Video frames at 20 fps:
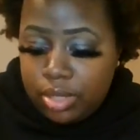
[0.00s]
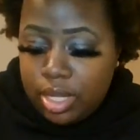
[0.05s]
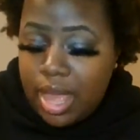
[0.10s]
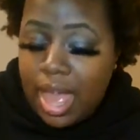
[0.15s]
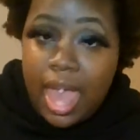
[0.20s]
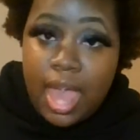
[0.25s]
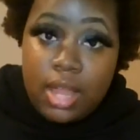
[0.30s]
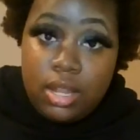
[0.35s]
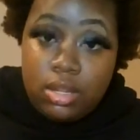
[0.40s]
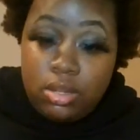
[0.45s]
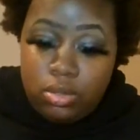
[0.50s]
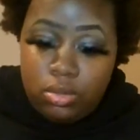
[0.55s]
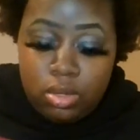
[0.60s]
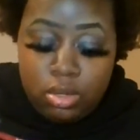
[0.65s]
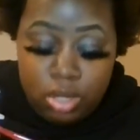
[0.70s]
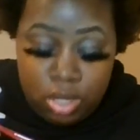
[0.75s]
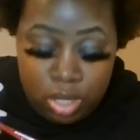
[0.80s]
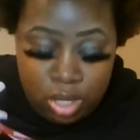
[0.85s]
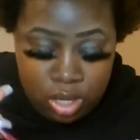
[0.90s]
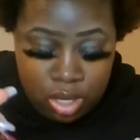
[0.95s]
Had to.
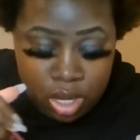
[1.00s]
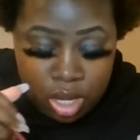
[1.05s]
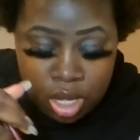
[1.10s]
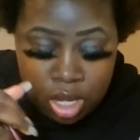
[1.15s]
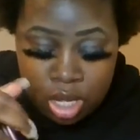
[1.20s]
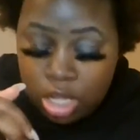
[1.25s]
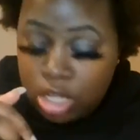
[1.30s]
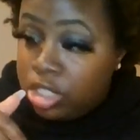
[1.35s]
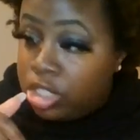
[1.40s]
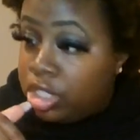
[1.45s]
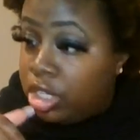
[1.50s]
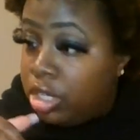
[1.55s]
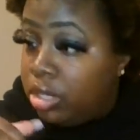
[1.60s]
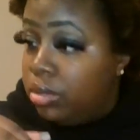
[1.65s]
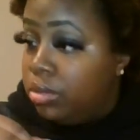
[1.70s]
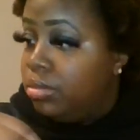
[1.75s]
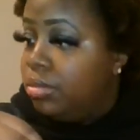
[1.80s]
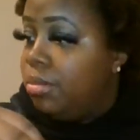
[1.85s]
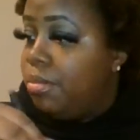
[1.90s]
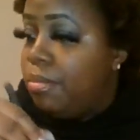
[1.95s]

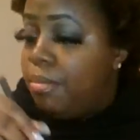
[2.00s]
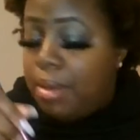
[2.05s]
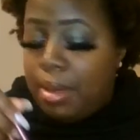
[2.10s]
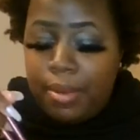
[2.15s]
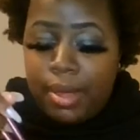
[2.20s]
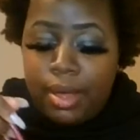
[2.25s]
So, bye-bye.